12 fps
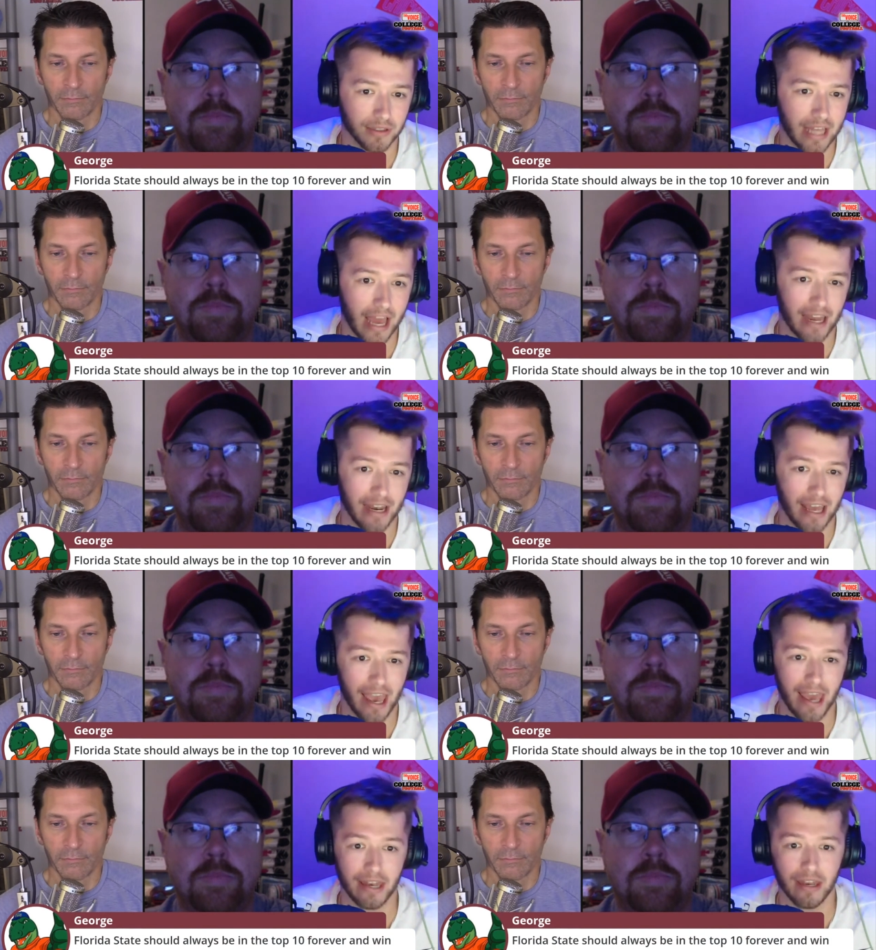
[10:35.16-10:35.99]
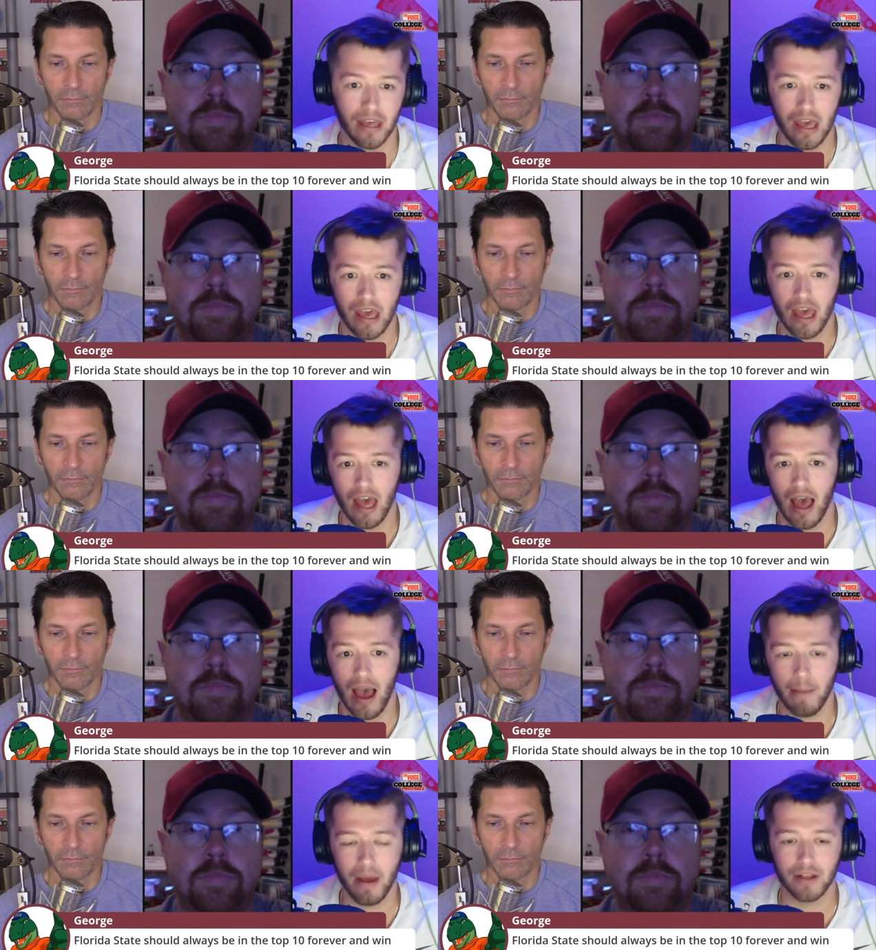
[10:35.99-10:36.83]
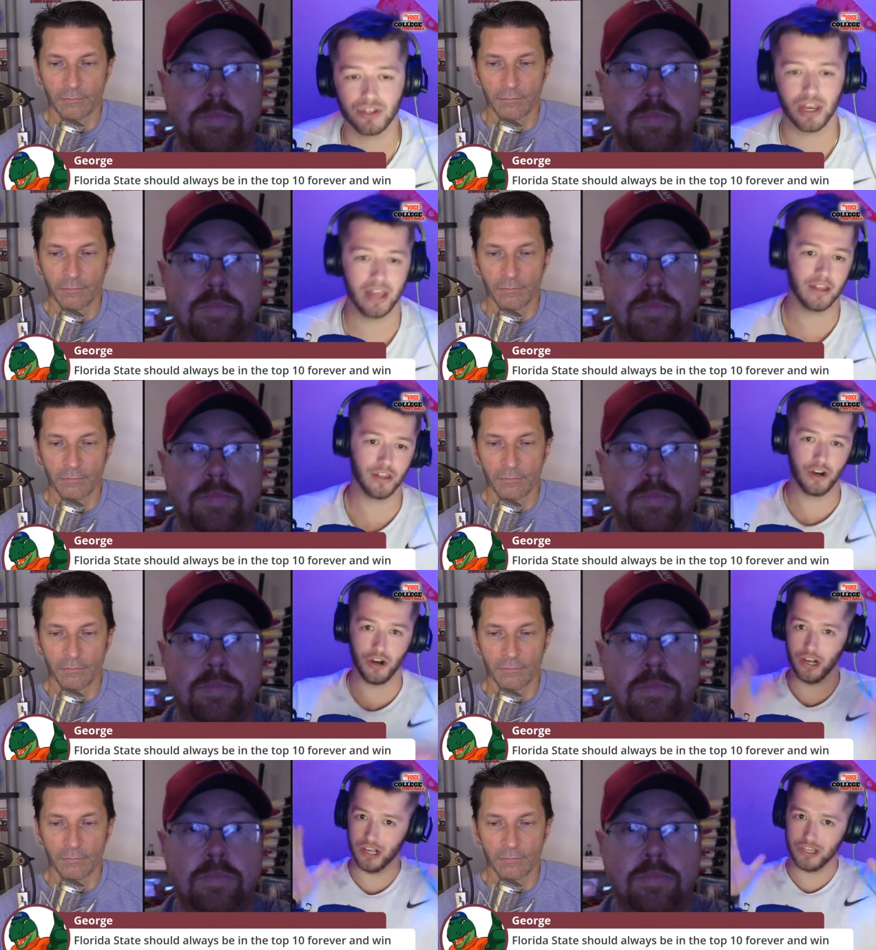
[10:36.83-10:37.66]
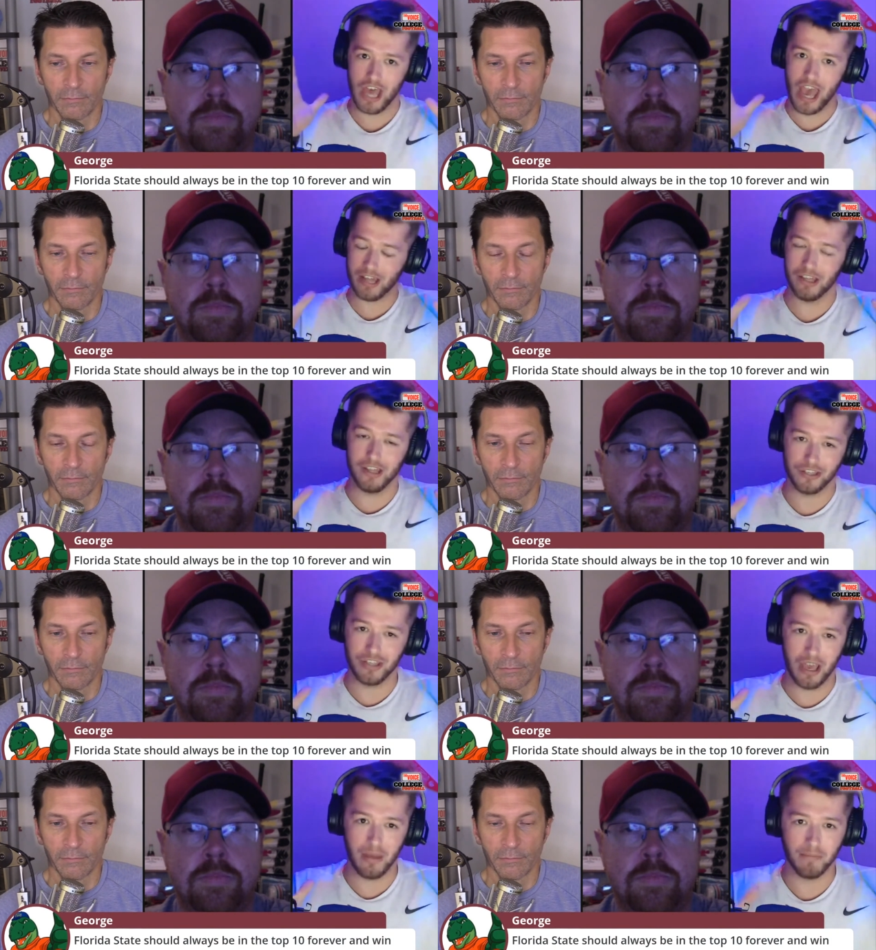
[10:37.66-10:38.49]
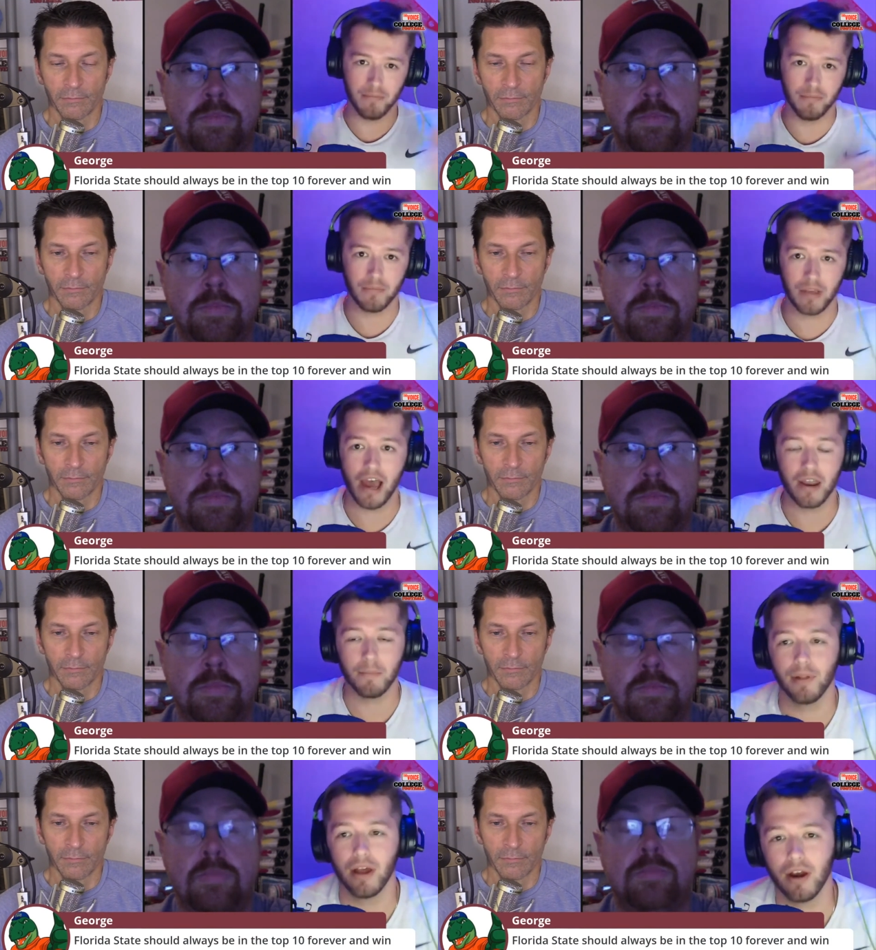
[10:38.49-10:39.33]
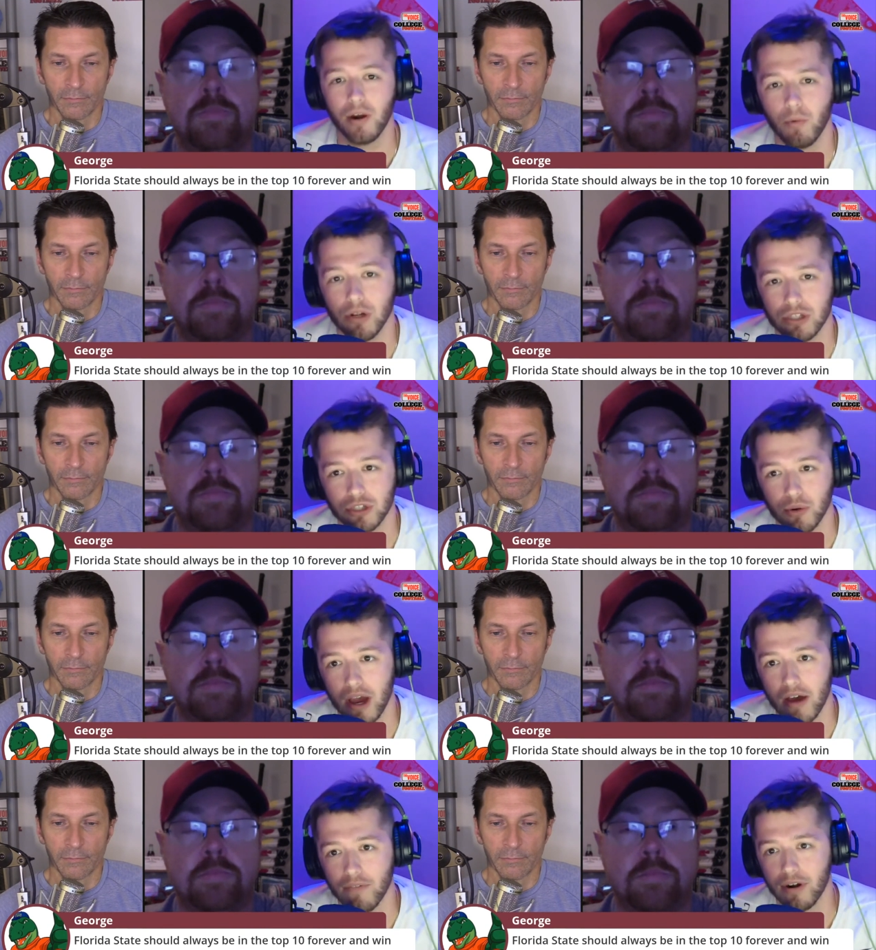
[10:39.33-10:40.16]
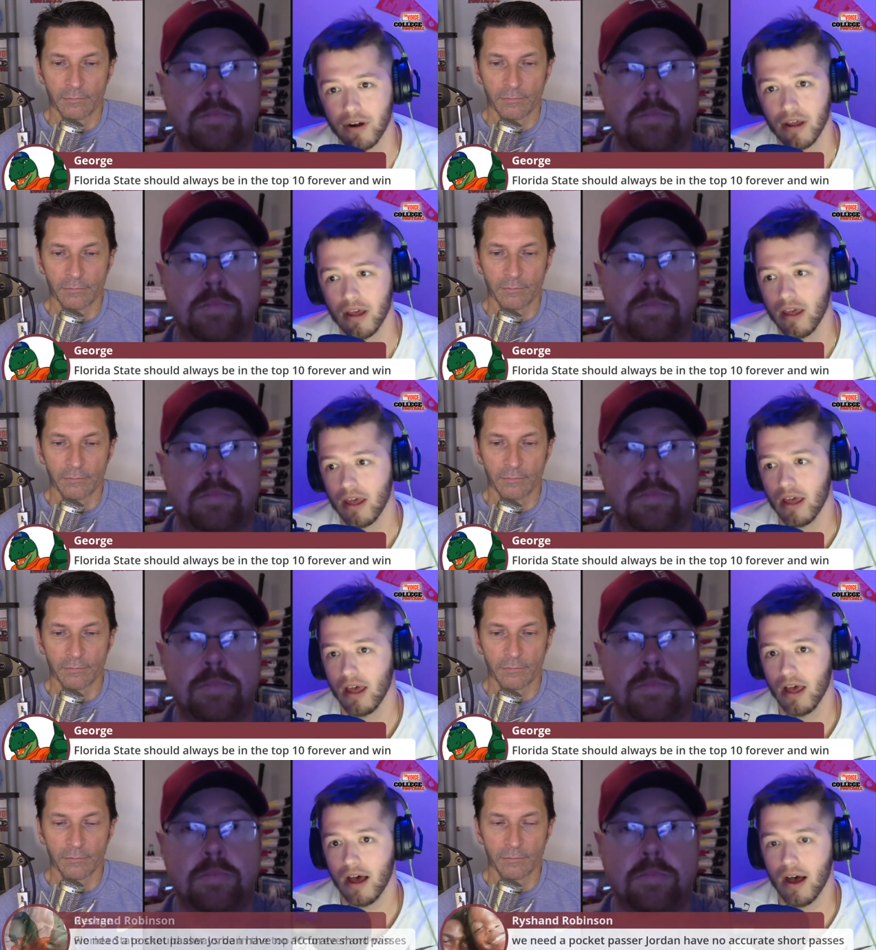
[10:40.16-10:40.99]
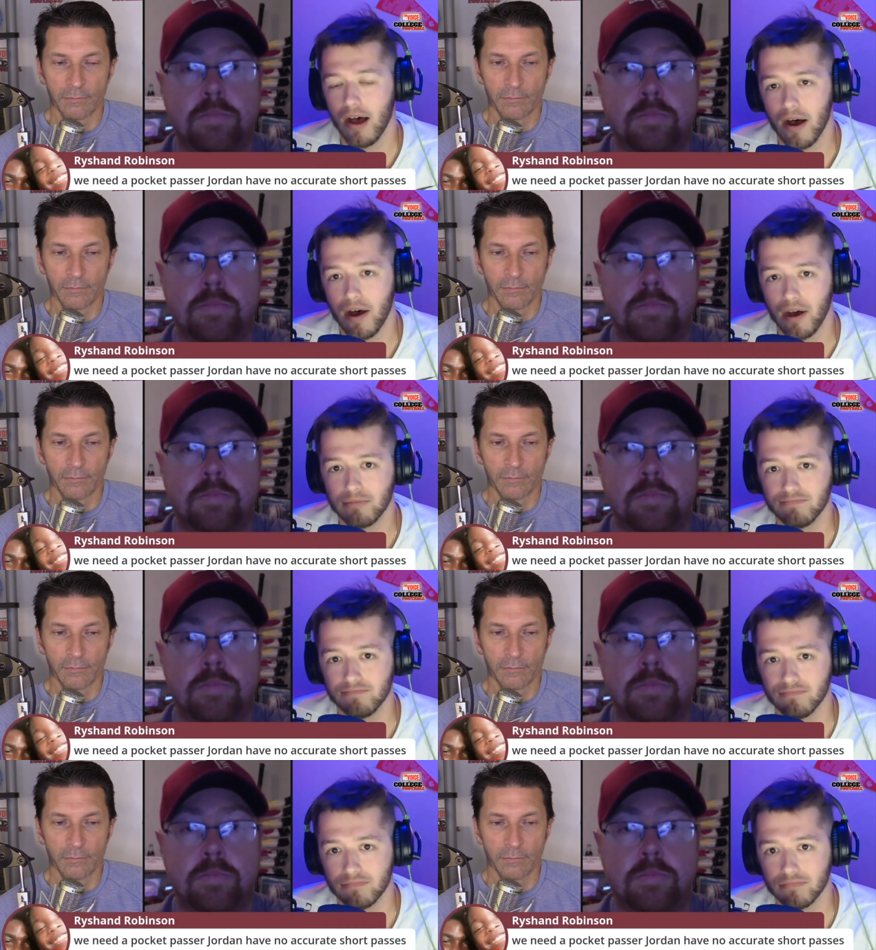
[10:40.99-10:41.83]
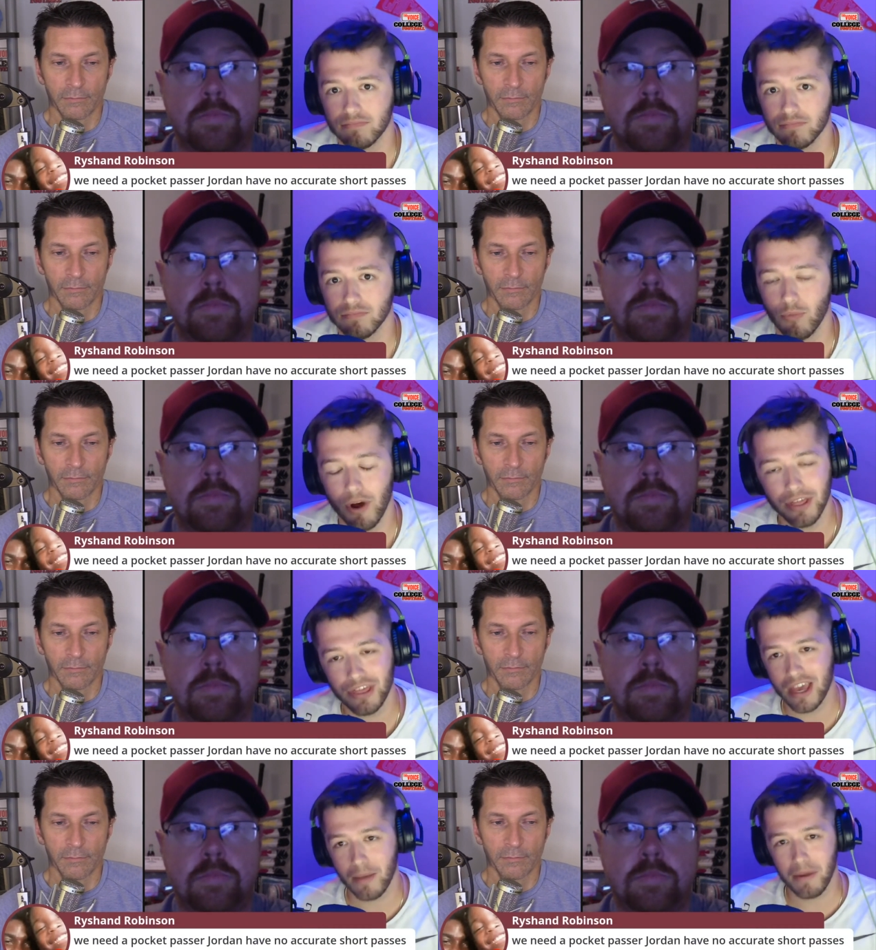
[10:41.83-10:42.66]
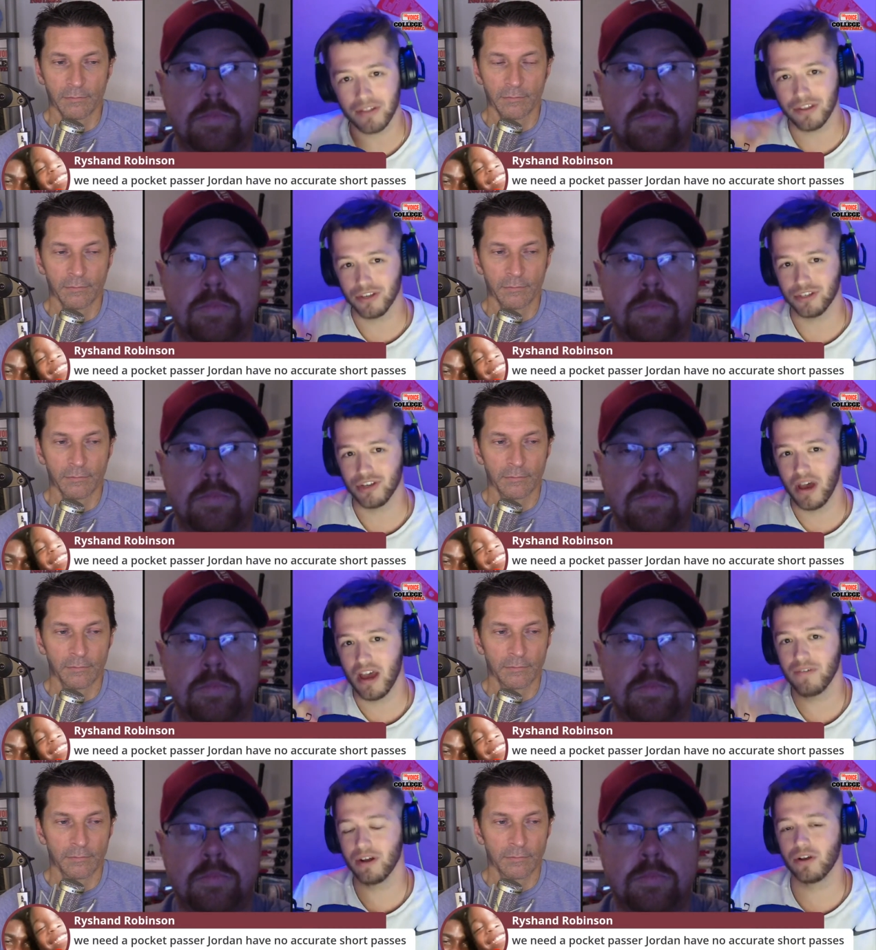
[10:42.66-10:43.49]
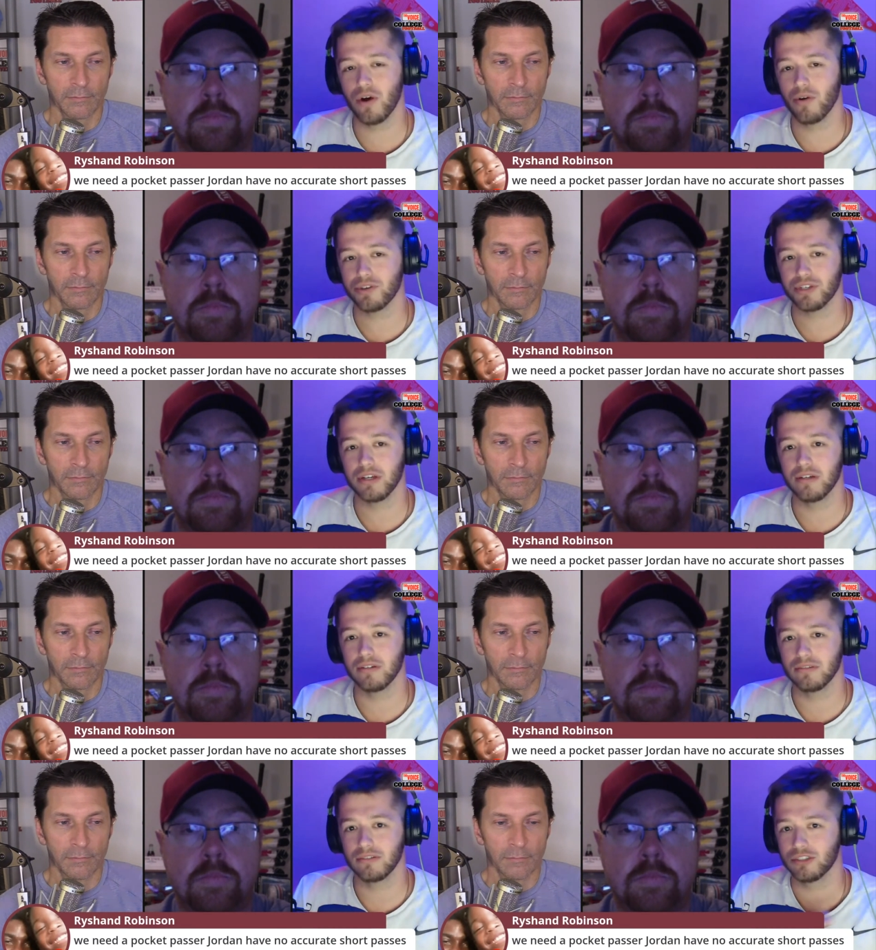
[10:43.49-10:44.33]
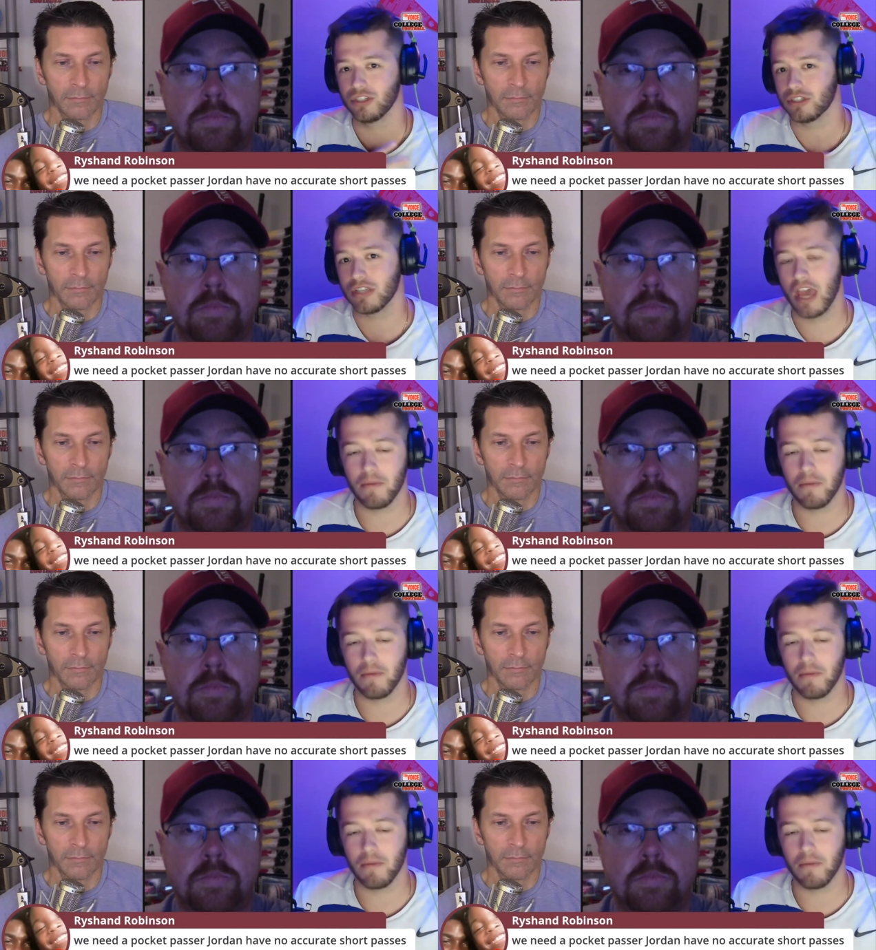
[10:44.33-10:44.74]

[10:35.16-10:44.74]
Speaker 1: with that. And I'm not saying that they're exactly the same kind of player whatsoever. Um, one thing about this, though, Everett Golston just